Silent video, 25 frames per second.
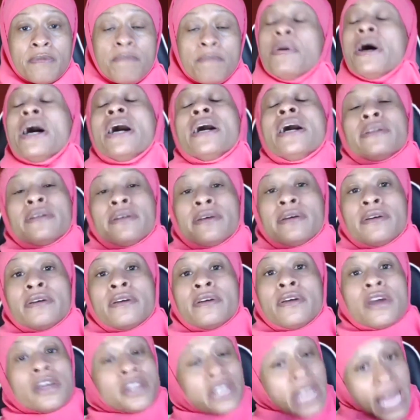but
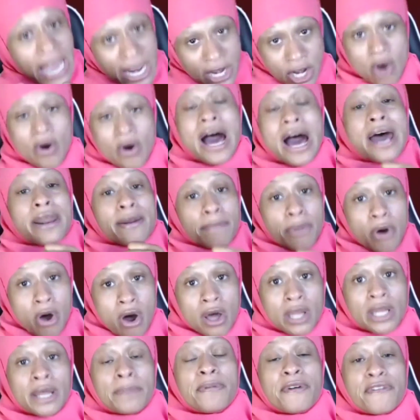they know how to
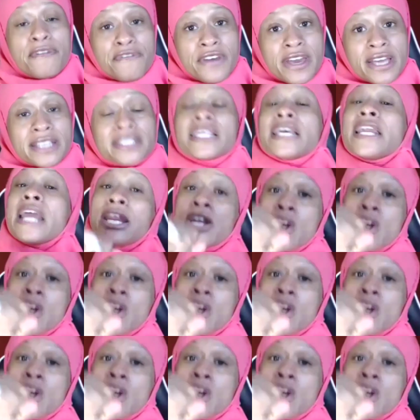ball up a fist and